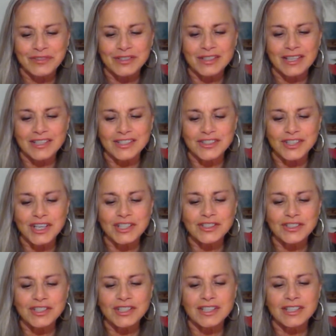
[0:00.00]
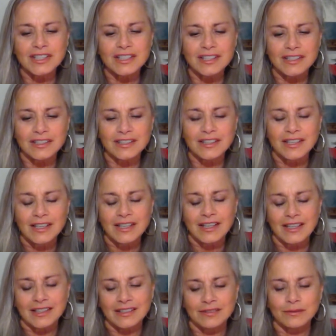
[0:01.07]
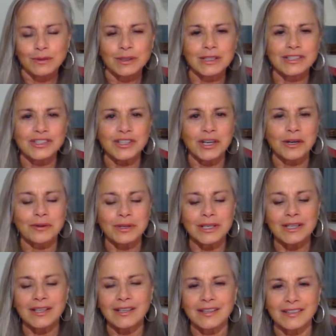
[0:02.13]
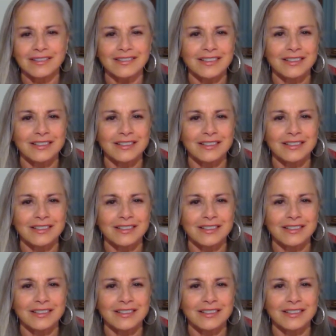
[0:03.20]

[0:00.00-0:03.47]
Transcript: exchanging and and really sharing and,